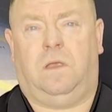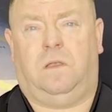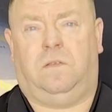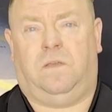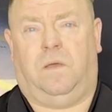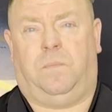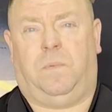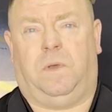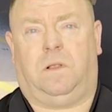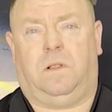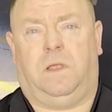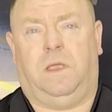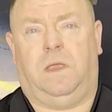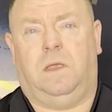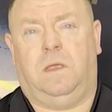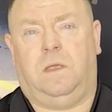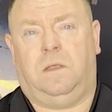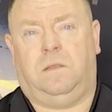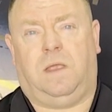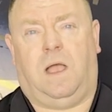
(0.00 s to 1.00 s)
Typically,
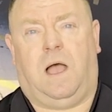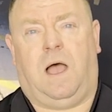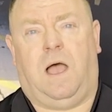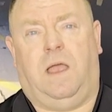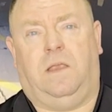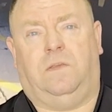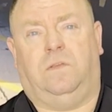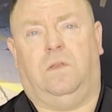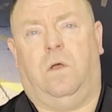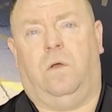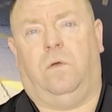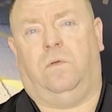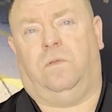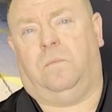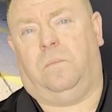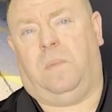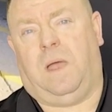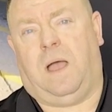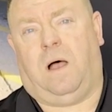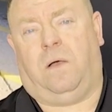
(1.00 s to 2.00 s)
the eyes, nose,
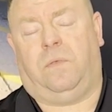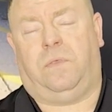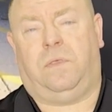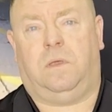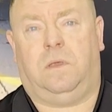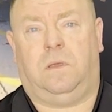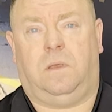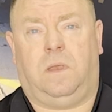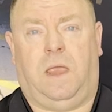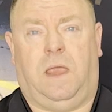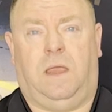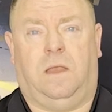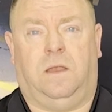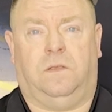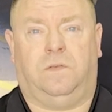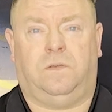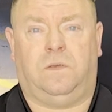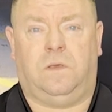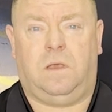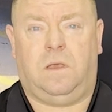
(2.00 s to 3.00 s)
and mouth,
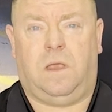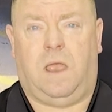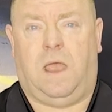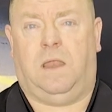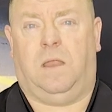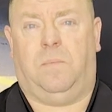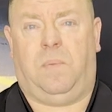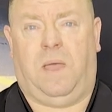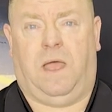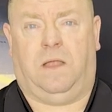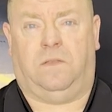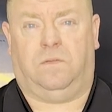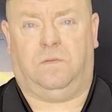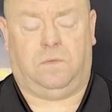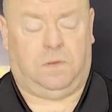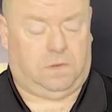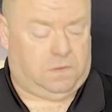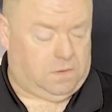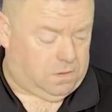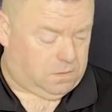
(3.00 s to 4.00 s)
anus, and the pads
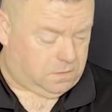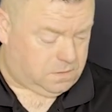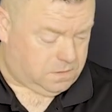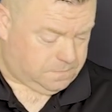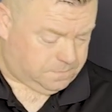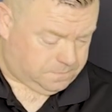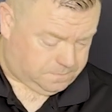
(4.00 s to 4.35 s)
of the dog.